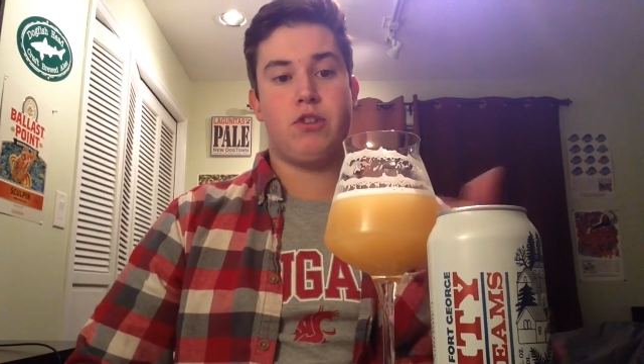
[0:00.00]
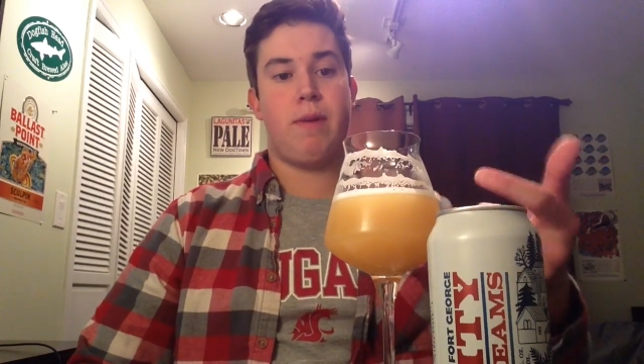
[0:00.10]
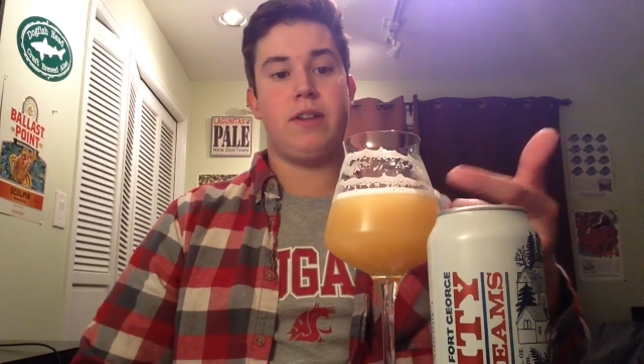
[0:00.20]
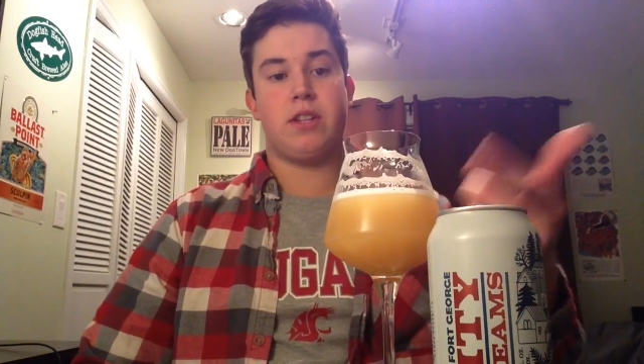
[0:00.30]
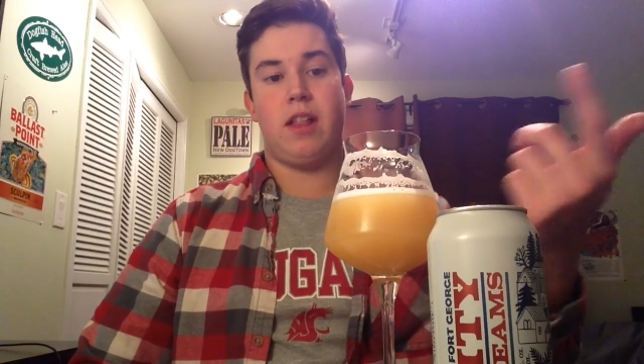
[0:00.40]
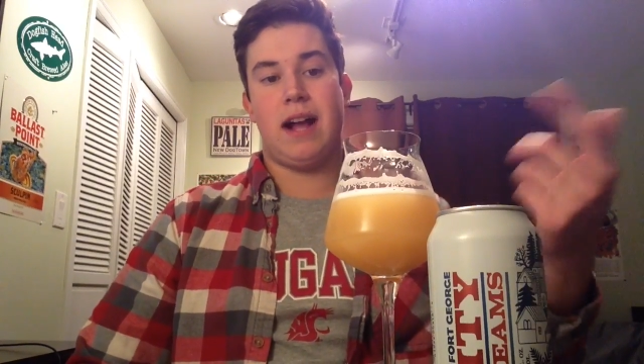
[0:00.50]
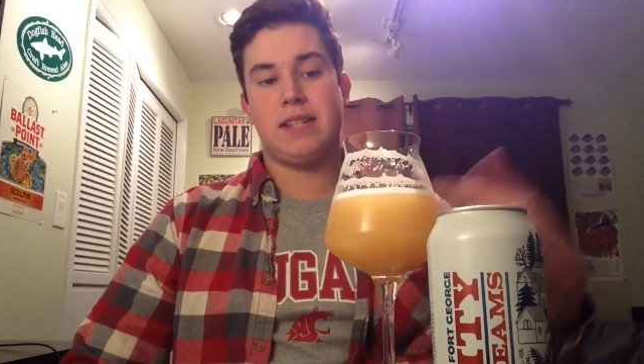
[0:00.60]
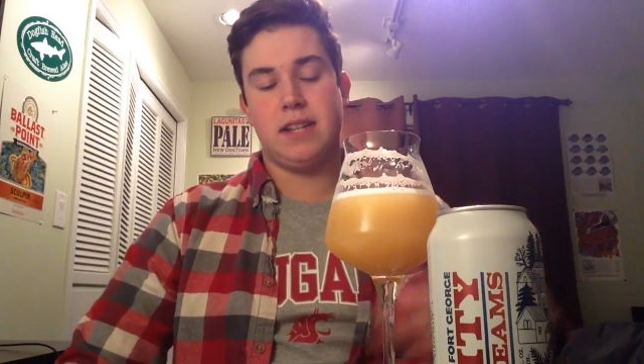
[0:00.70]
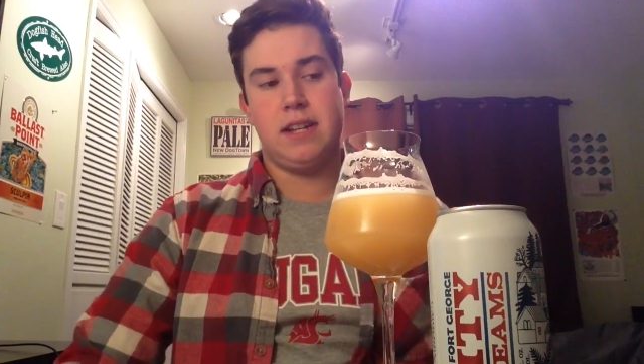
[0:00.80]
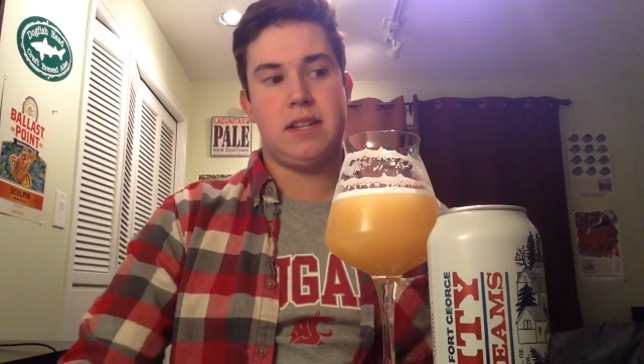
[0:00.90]
Tremendous
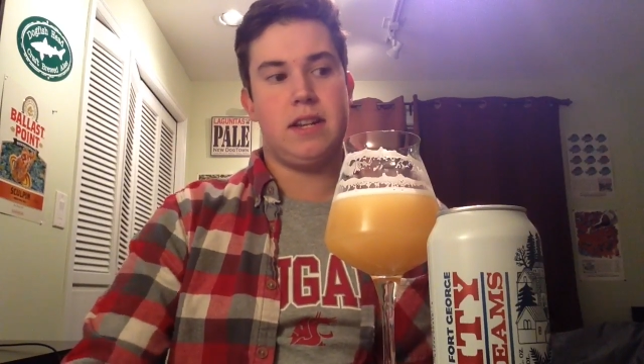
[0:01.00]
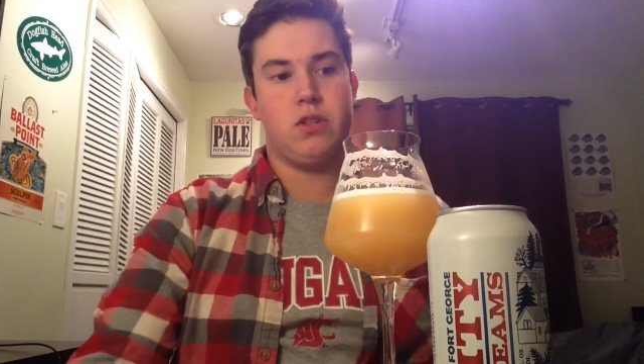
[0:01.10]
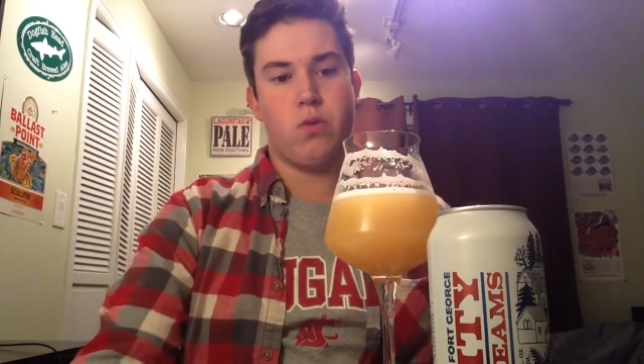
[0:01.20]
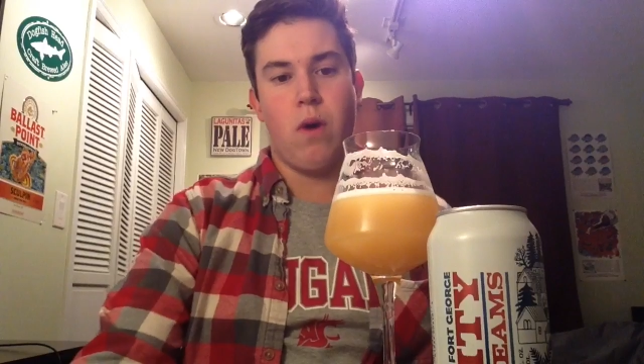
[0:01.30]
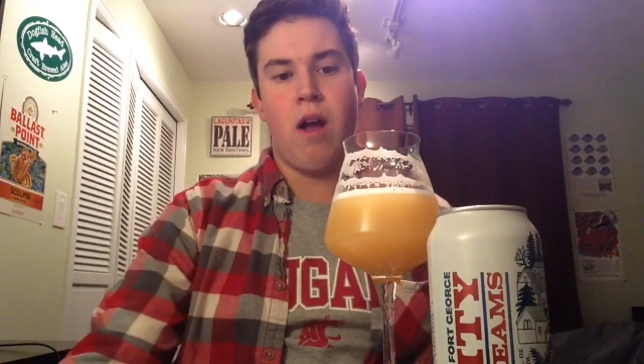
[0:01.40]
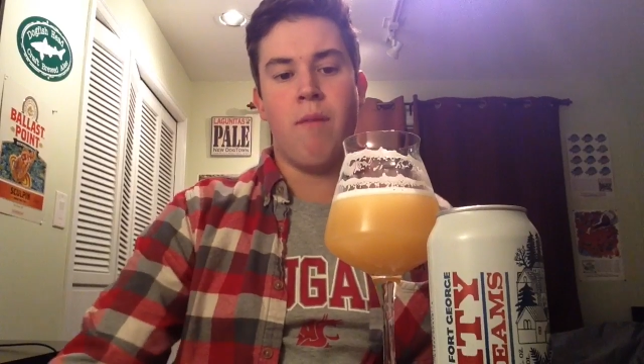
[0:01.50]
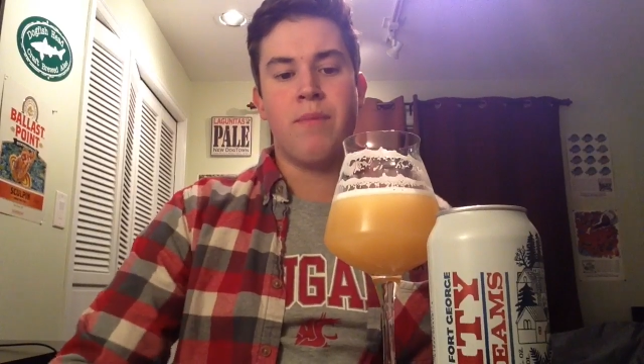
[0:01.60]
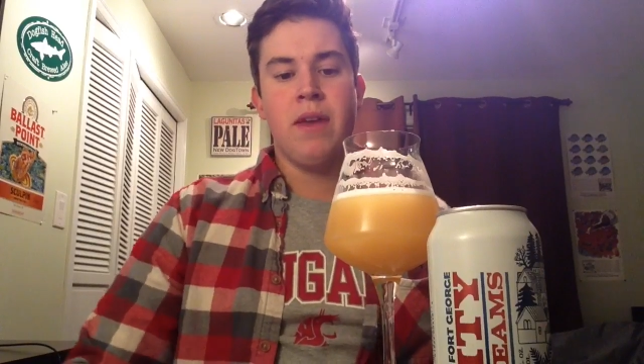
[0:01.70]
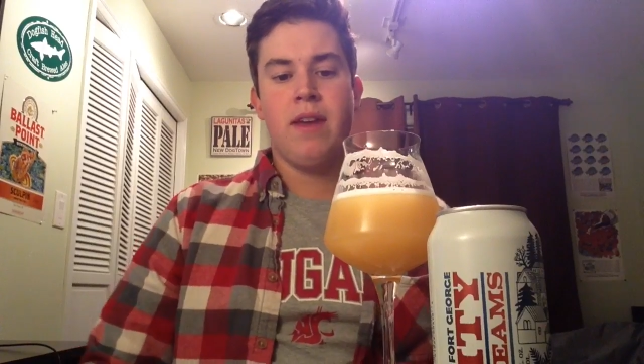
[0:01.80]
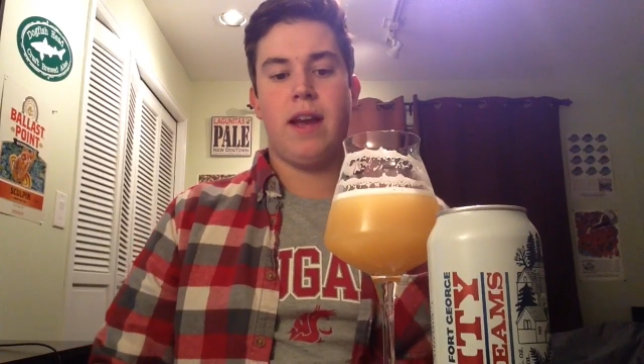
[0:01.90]
glass lacing as well.